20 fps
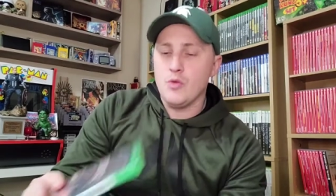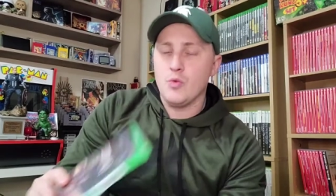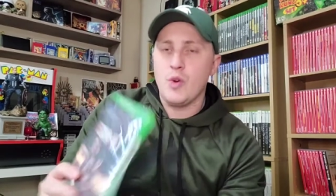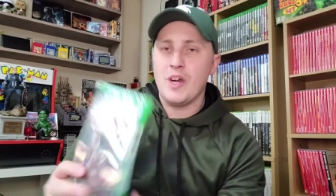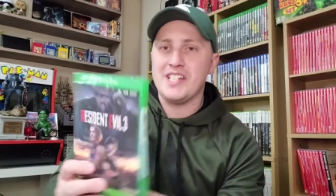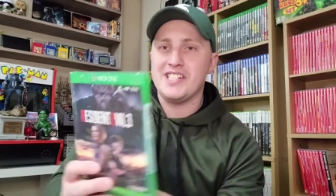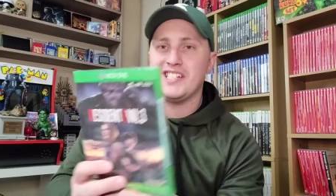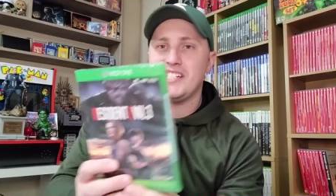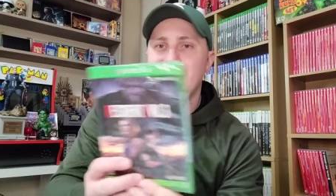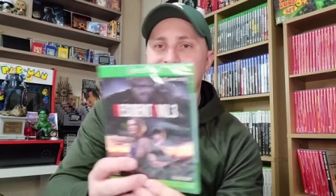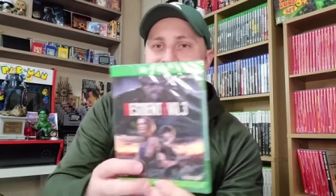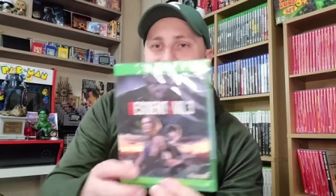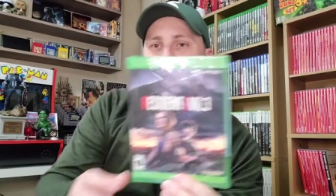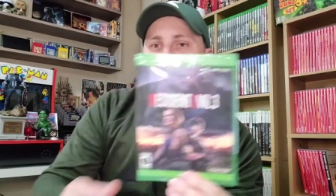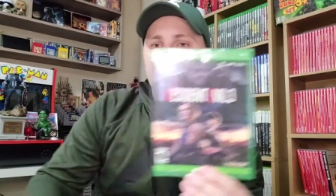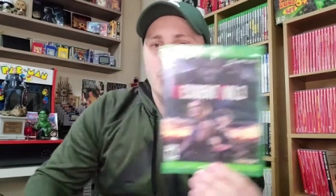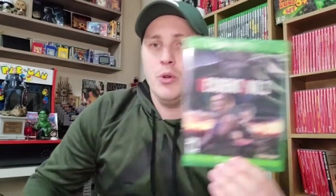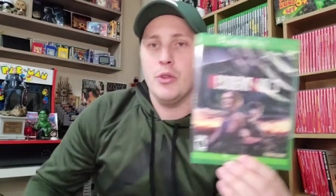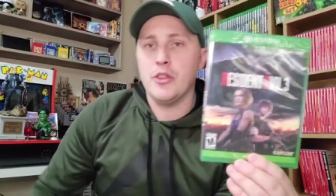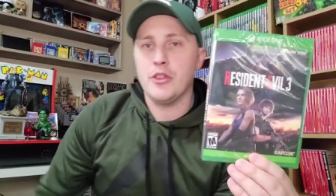Resident
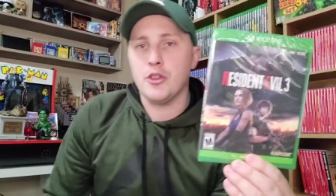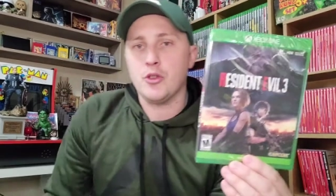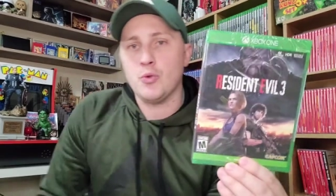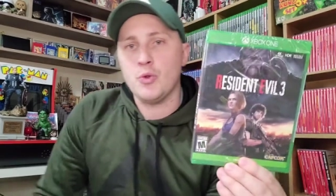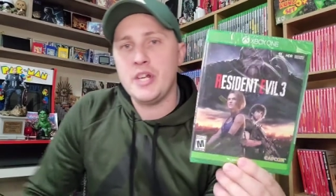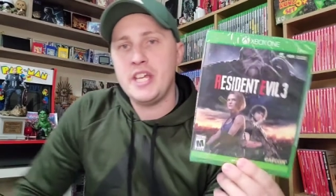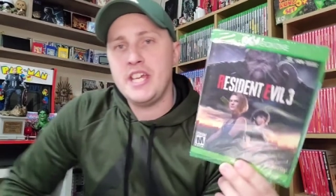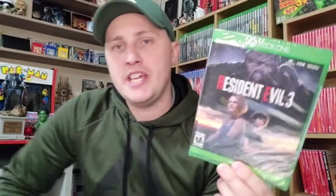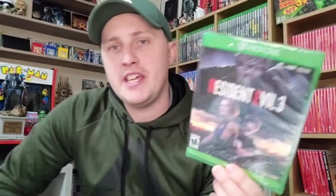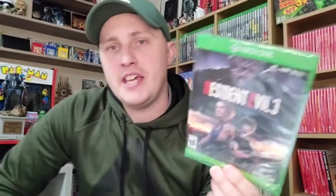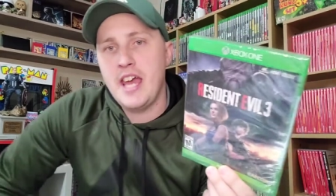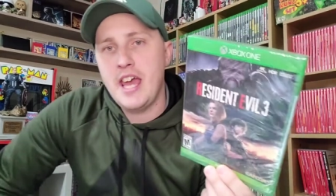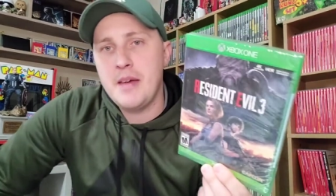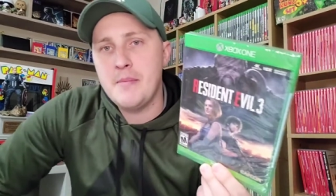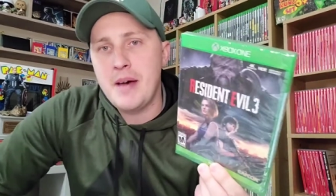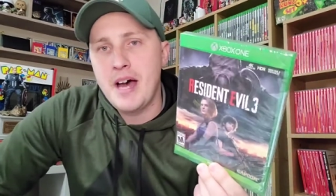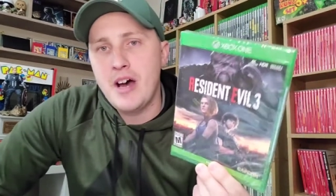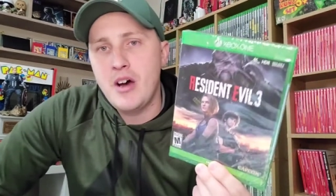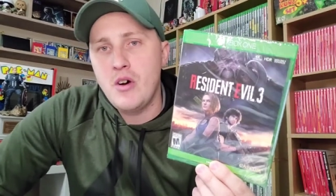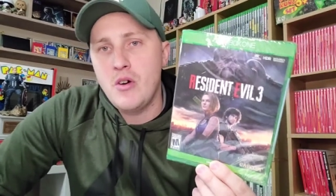Evil 3
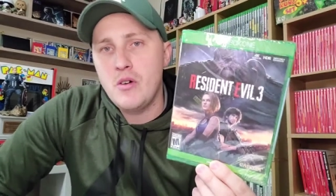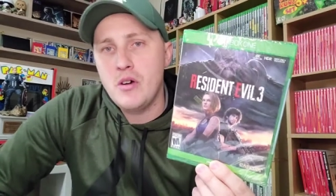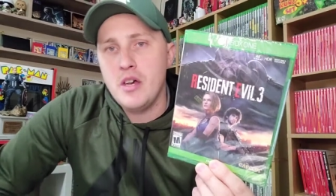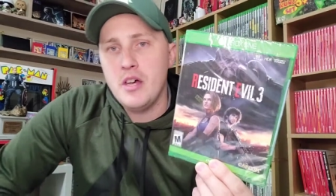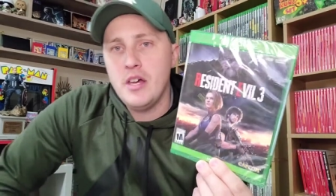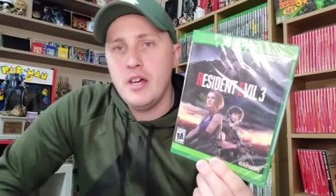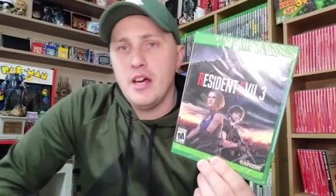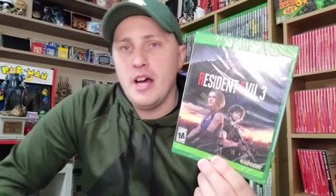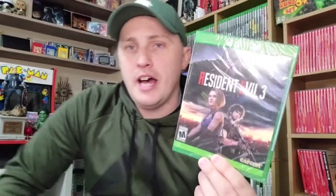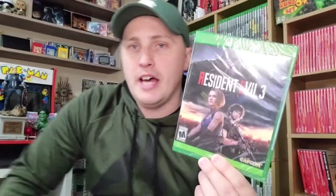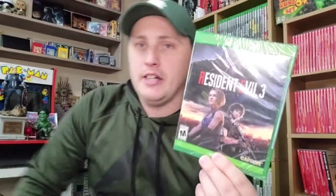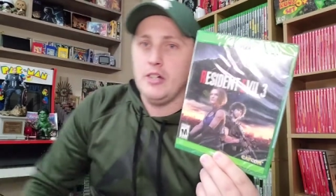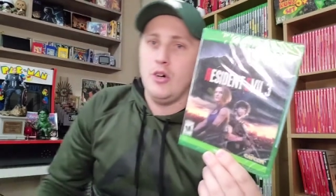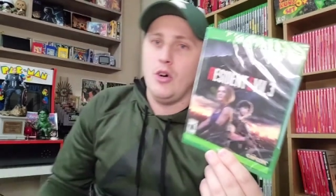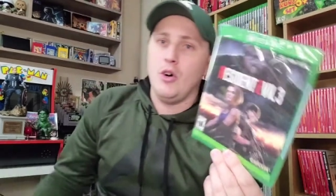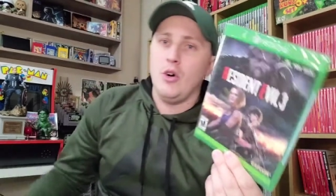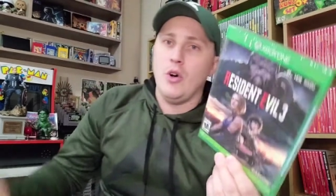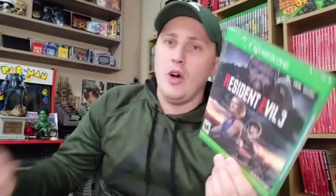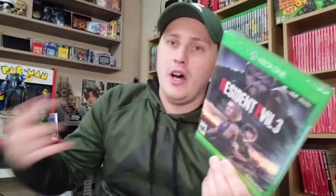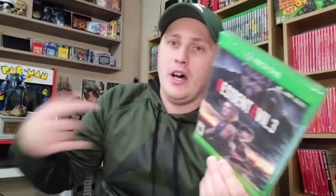came out. I
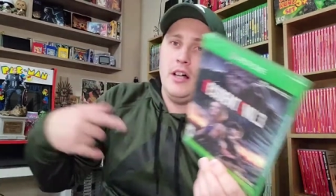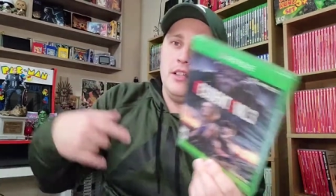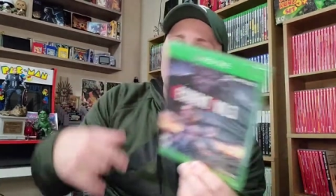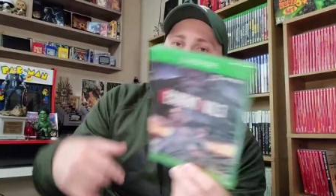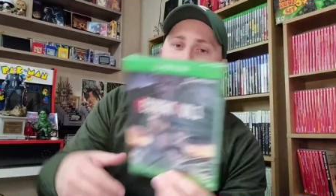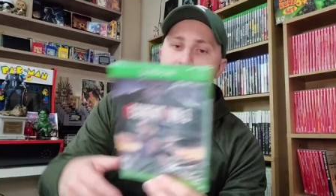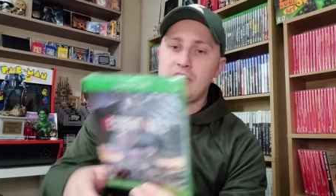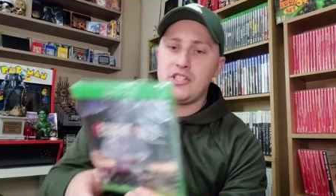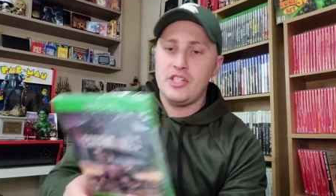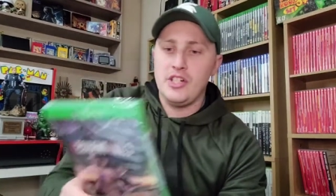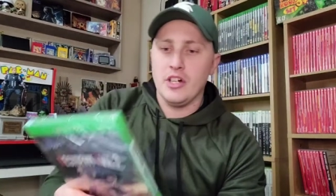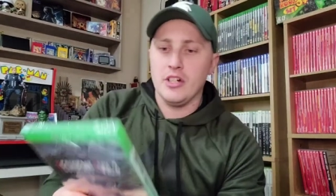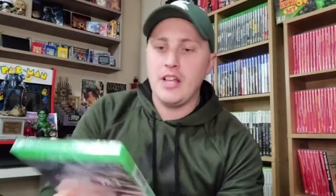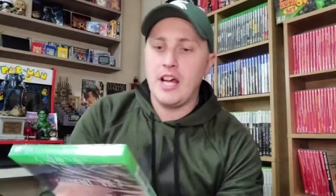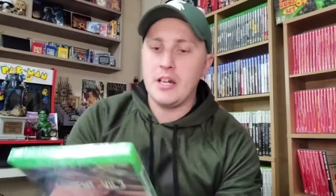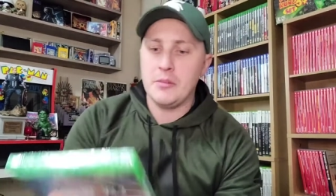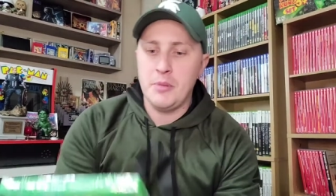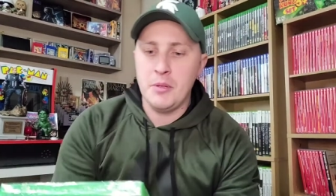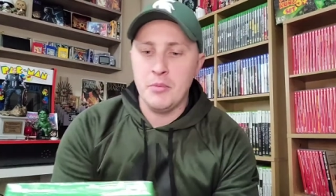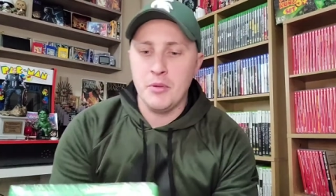know uh, last year a
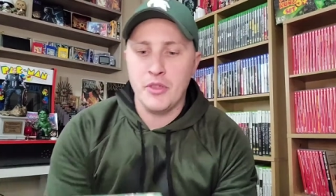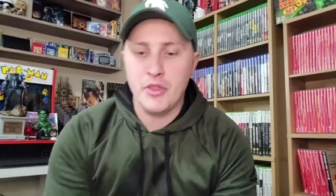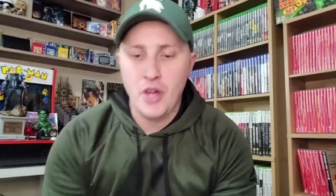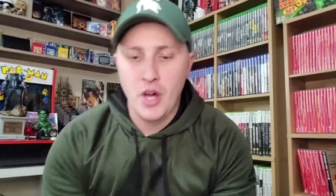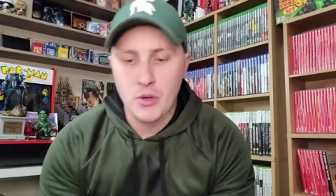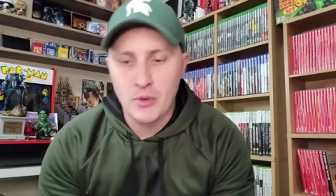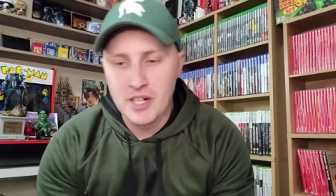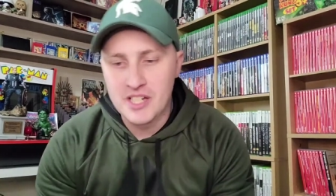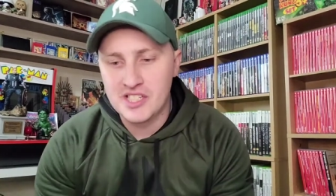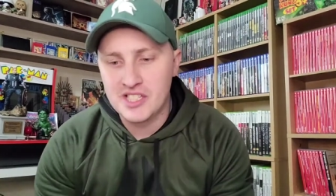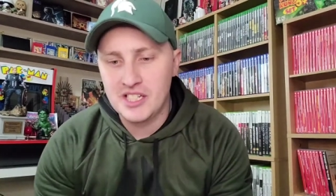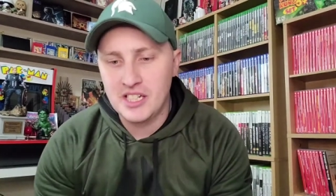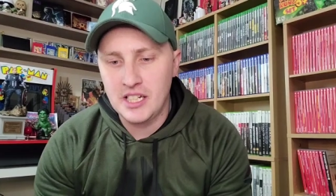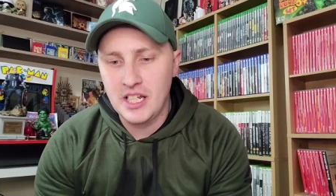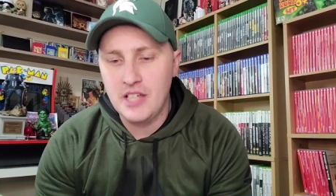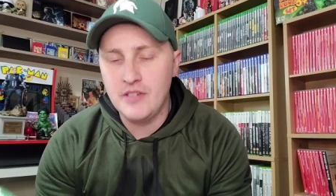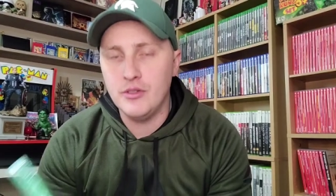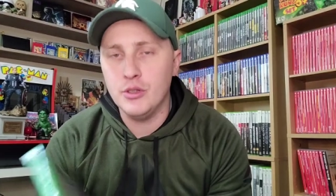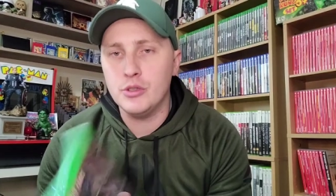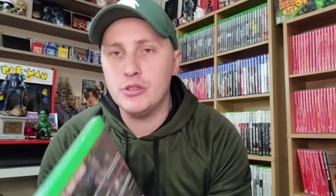lot of people thought Resident
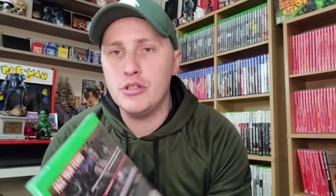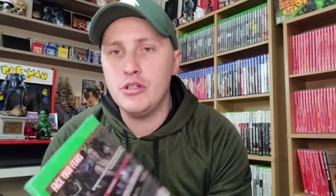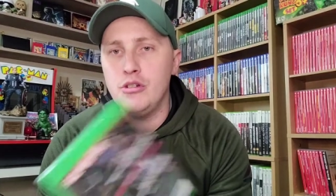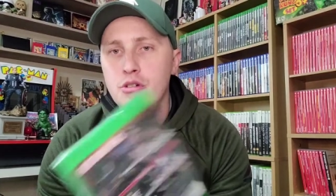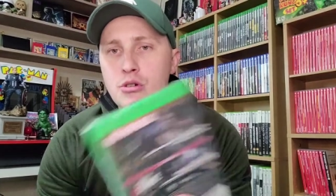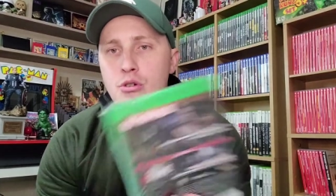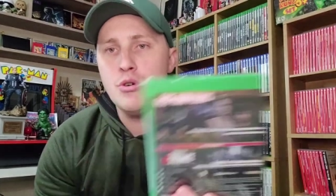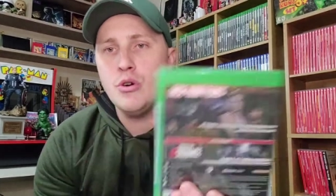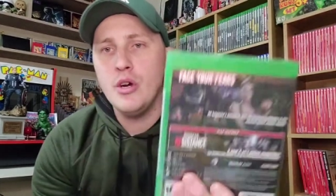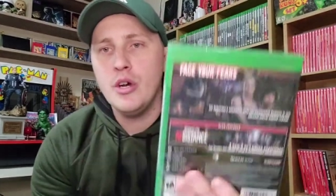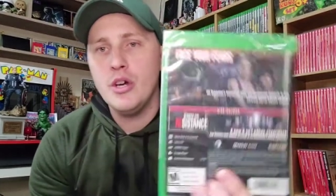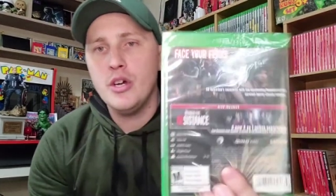Evil 2